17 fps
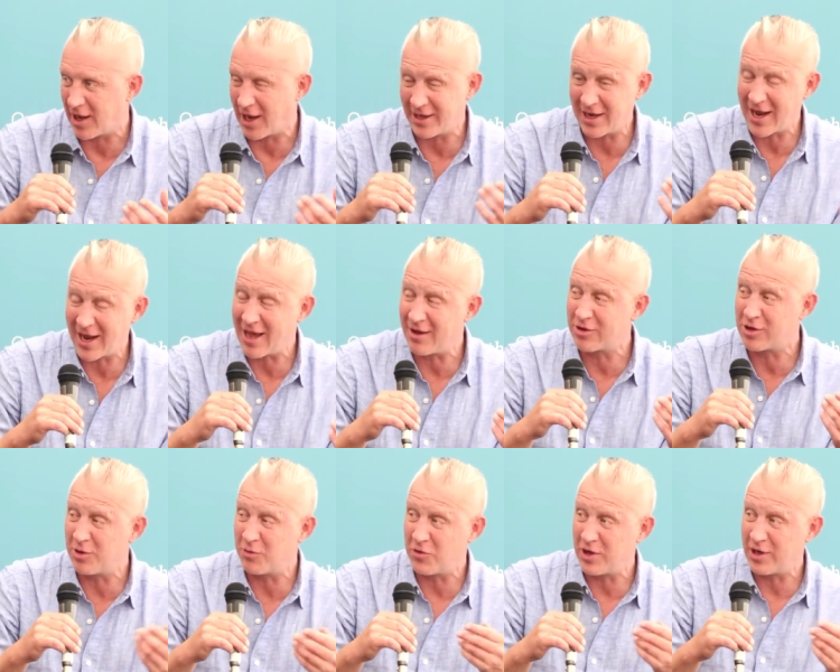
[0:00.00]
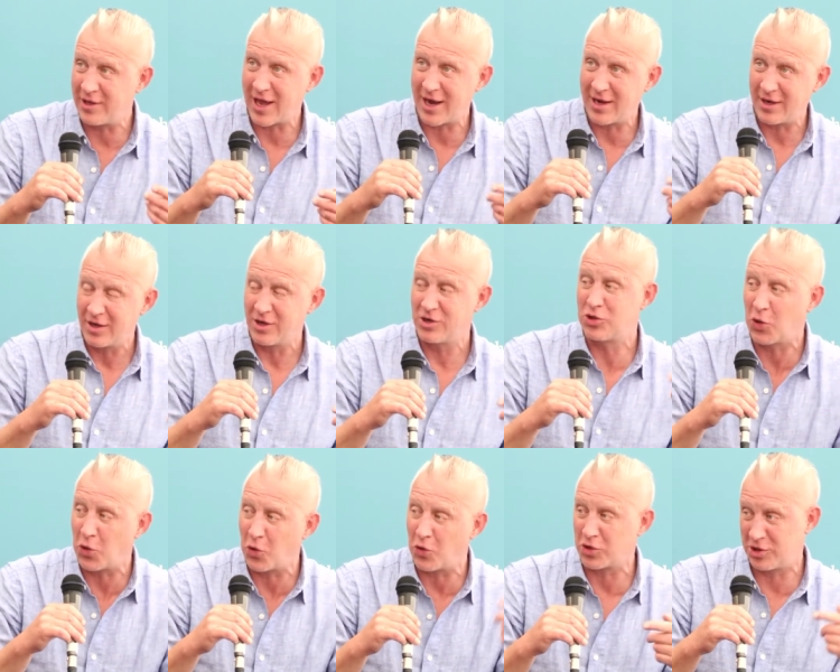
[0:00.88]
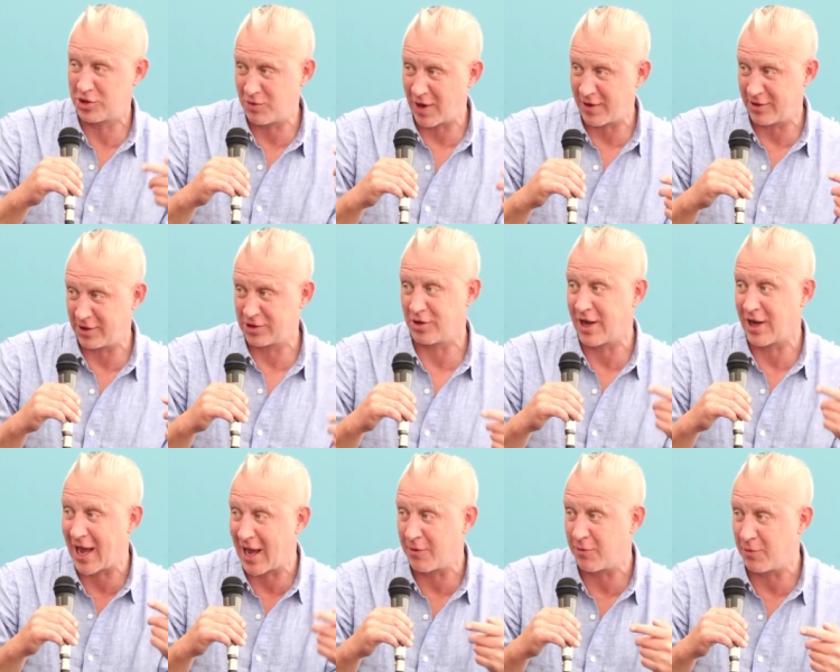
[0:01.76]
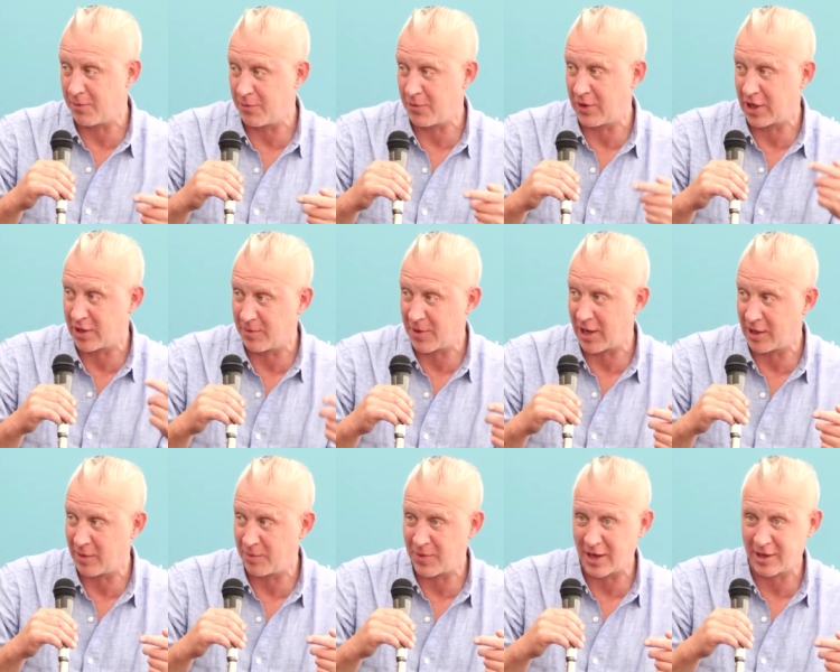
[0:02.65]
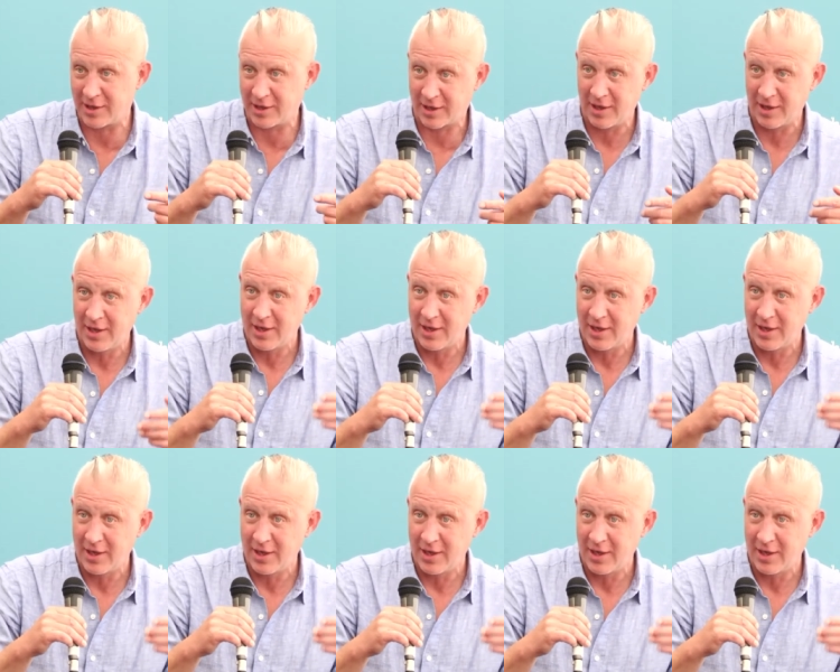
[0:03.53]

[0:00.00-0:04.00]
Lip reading: And then how can we then talk to others on how we can make it better?